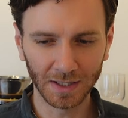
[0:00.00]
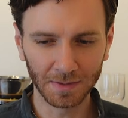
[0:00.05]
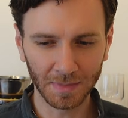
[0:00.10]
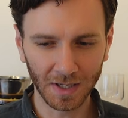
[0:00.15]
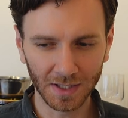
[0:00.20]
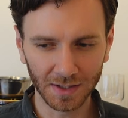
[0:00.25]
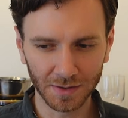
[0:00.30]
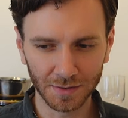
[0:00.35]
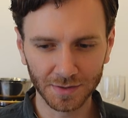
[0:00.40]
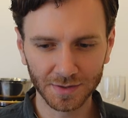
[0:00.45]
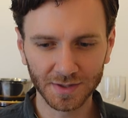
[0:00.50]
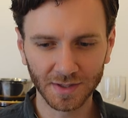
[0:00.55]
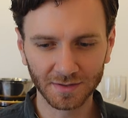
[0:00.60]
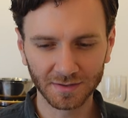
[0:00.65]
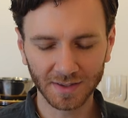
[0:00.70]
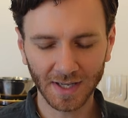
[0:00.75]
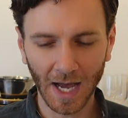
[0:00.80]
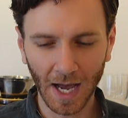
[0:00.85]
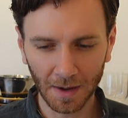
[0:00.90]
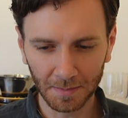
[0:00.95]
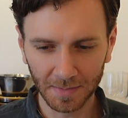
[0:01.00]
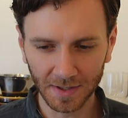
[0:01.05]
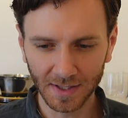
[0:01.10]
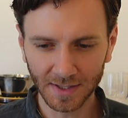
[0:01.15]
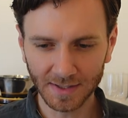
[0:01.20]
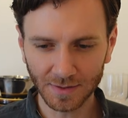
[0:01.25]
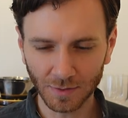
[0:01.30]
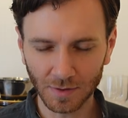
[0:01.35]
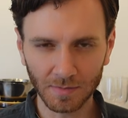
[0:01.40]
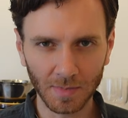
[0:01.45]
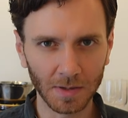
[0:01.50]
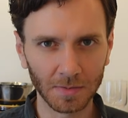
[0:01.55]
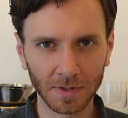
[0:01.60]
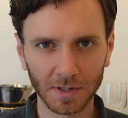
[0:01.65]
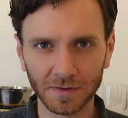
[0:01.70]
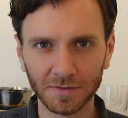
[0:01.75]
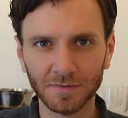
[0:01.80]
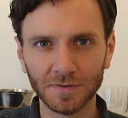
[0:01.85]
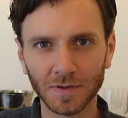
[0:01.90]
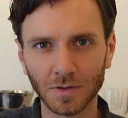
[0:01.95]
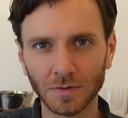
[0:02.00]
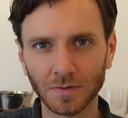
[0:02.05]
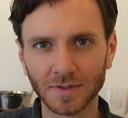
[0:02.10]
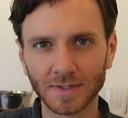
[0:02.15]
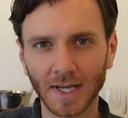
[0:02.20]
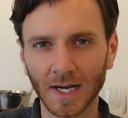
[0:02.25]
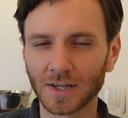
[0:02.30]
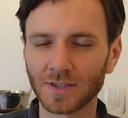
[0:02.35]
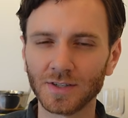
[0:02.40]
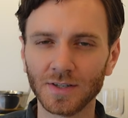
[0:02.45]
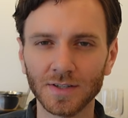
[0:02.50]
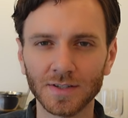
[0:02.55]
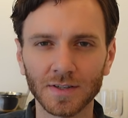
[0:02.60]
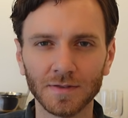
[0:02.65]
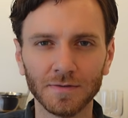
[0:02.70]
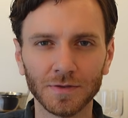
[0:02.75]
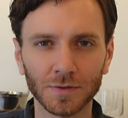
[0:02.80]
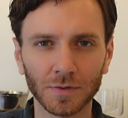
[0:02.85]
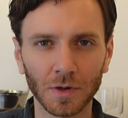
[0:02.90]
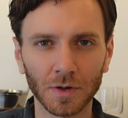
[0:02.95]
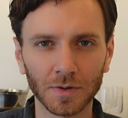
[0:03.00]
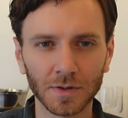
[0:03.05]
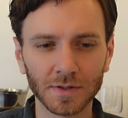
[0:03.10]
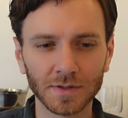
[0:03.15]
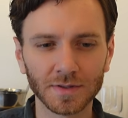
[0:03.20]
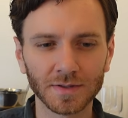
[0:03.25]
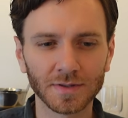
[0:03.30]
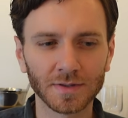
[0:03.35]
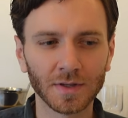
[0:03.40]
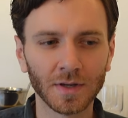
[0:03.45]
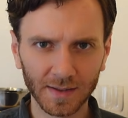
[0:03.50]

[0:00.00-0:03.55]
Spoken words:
made use of cabinets with maybe a few sections of drawers.